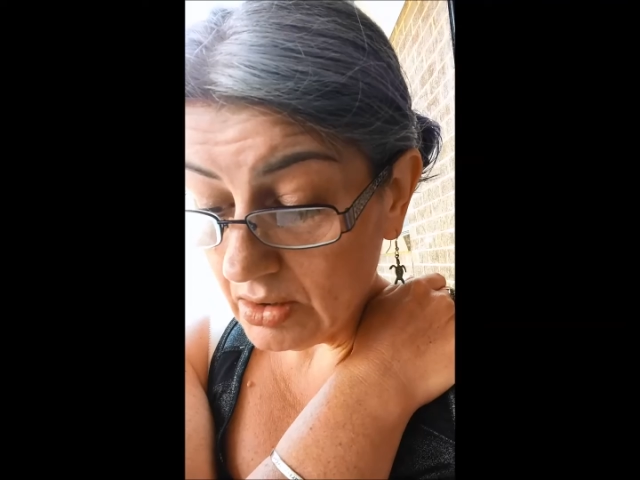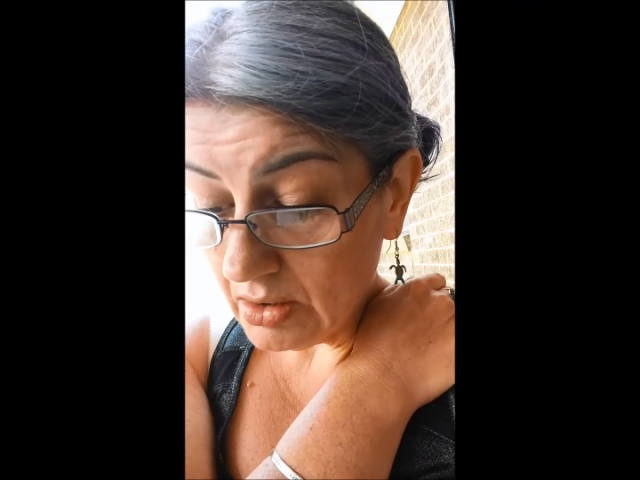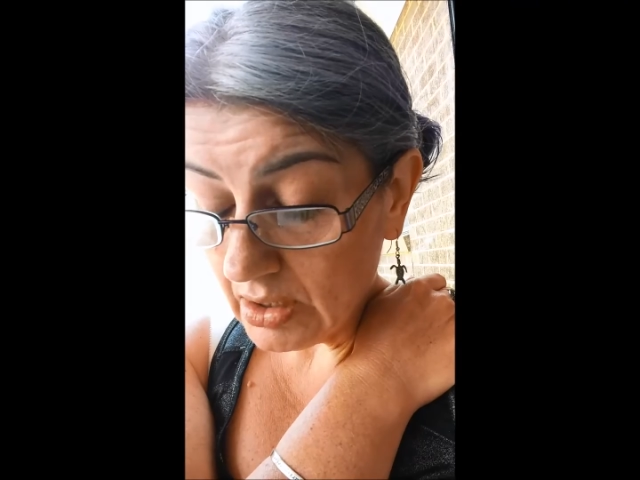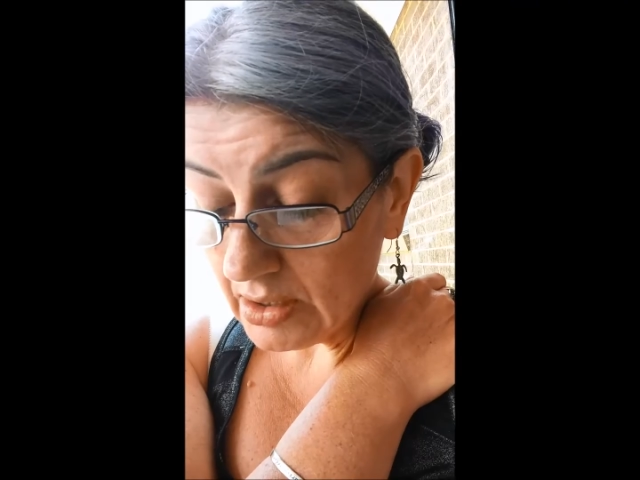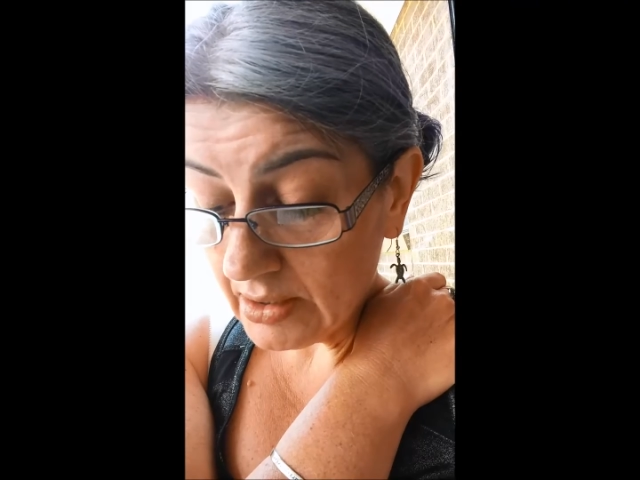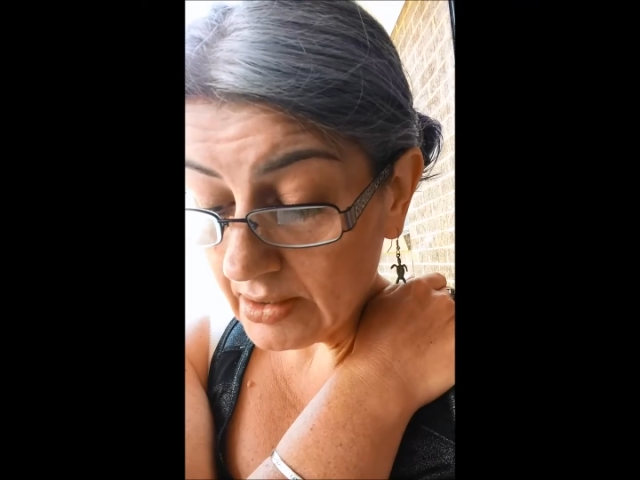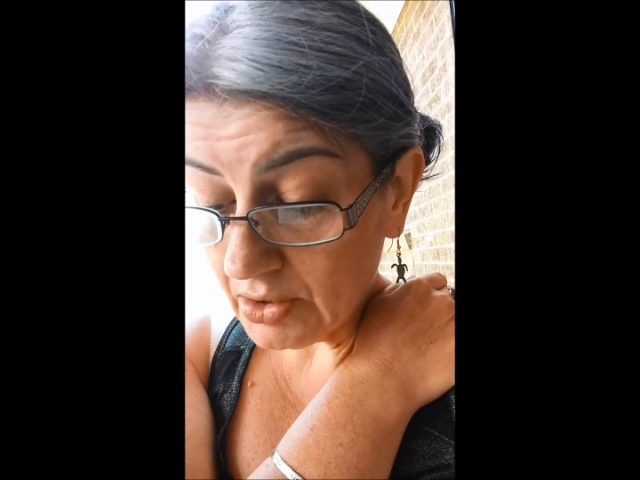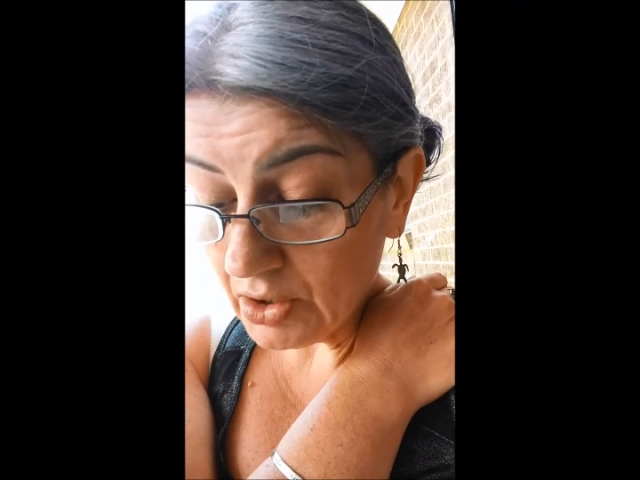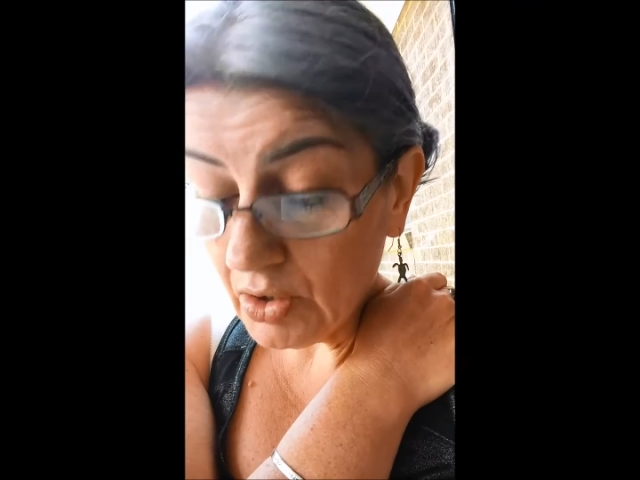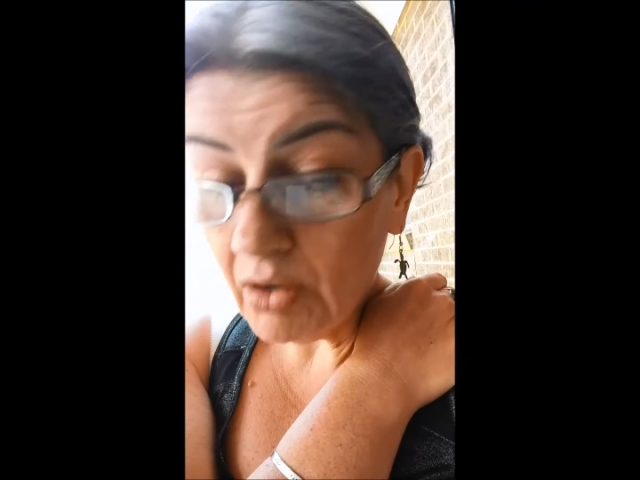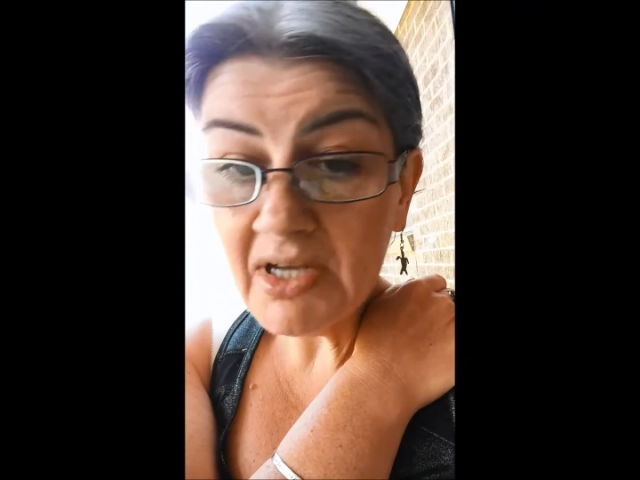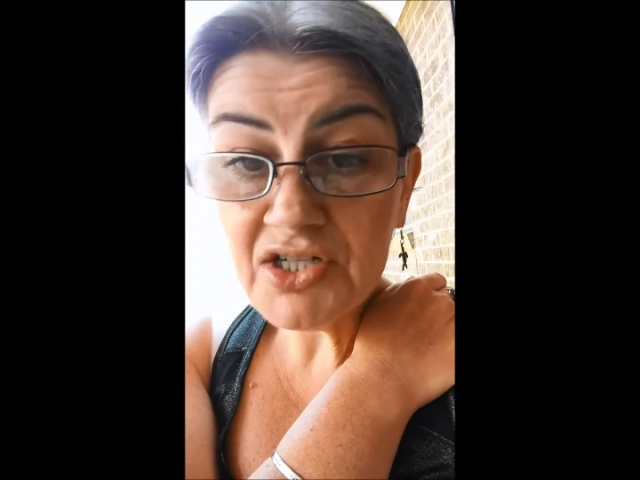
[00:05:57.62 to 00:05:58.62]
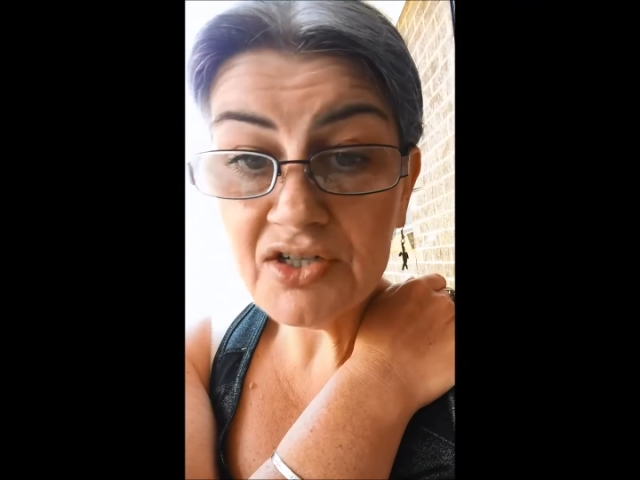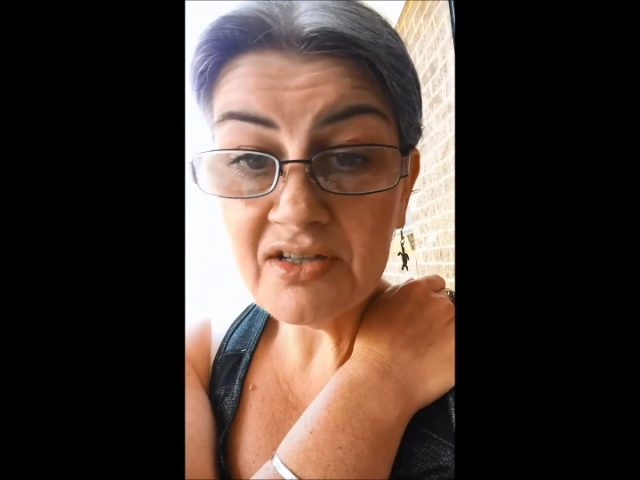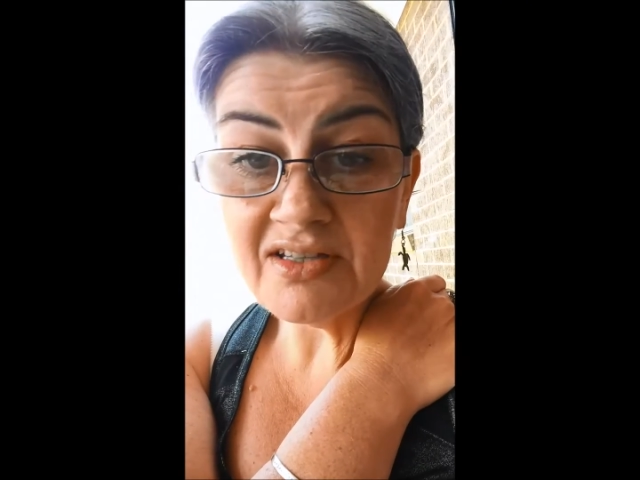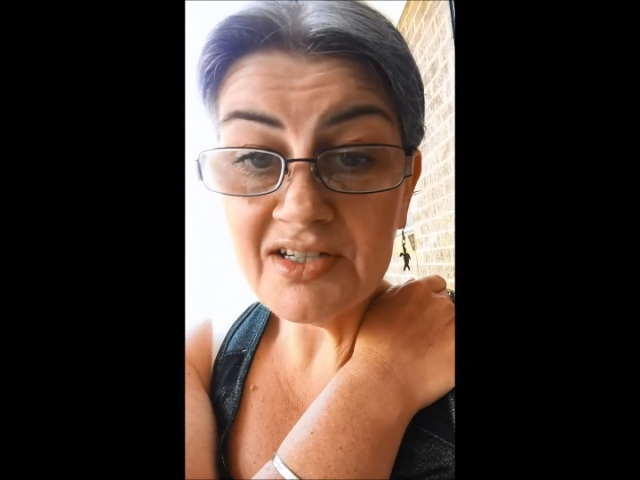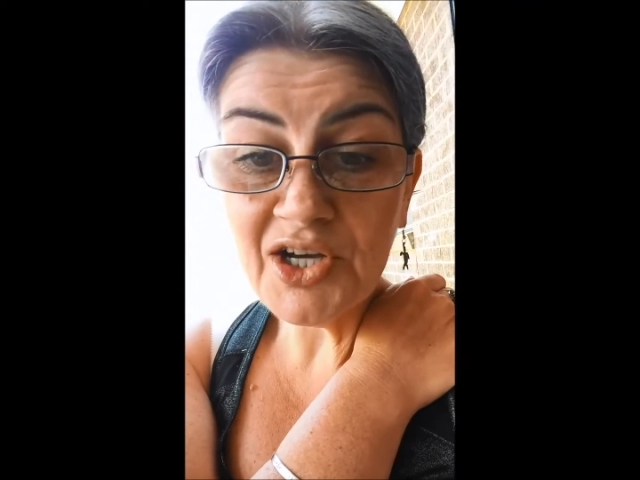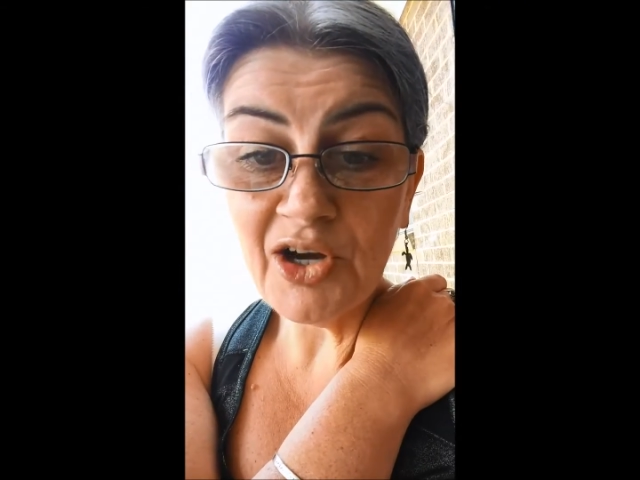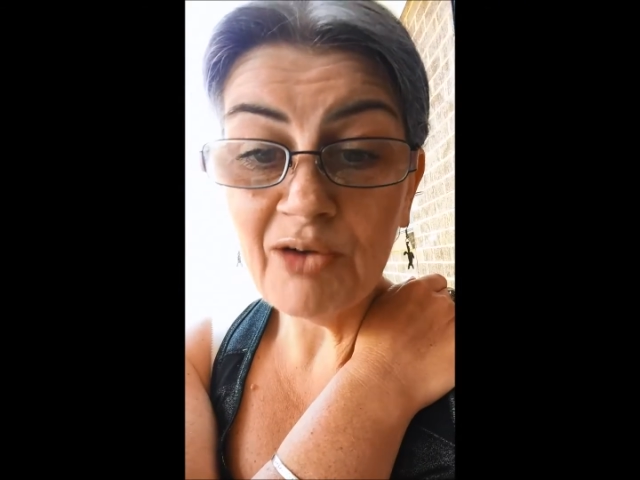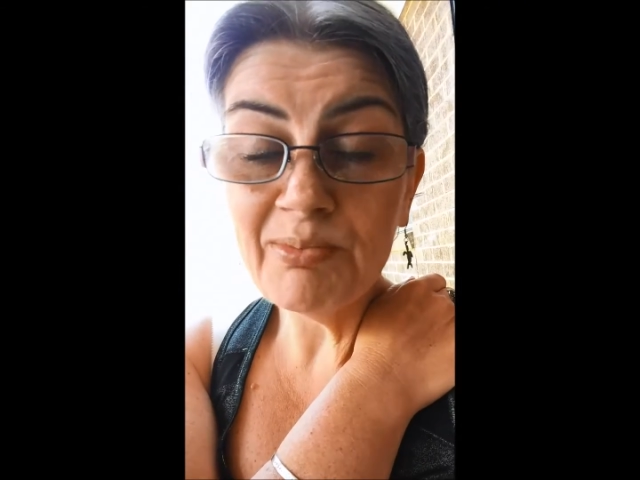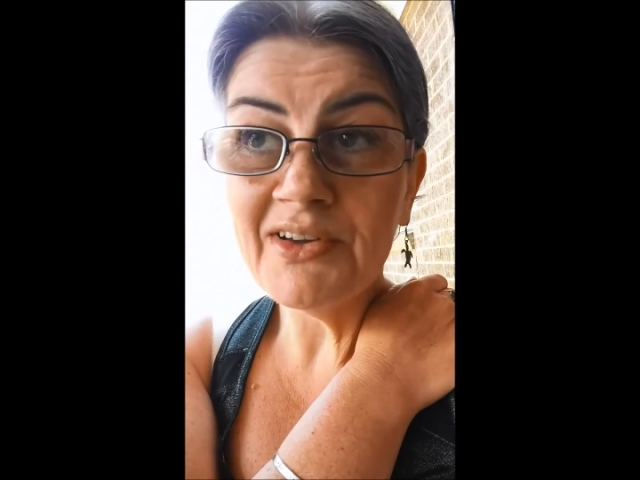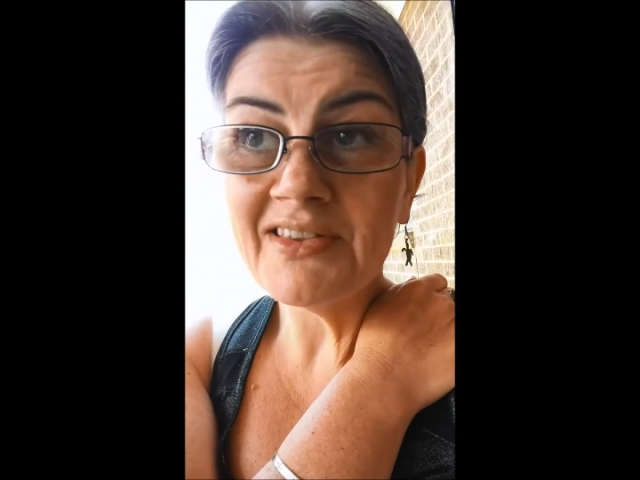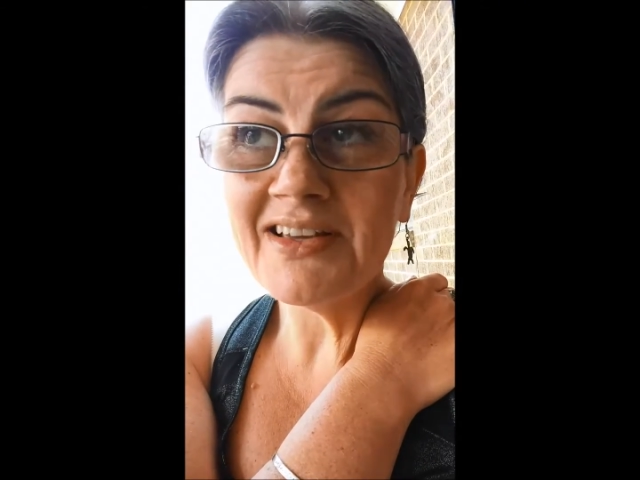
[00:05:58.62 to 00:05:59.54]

mentioned that childbirth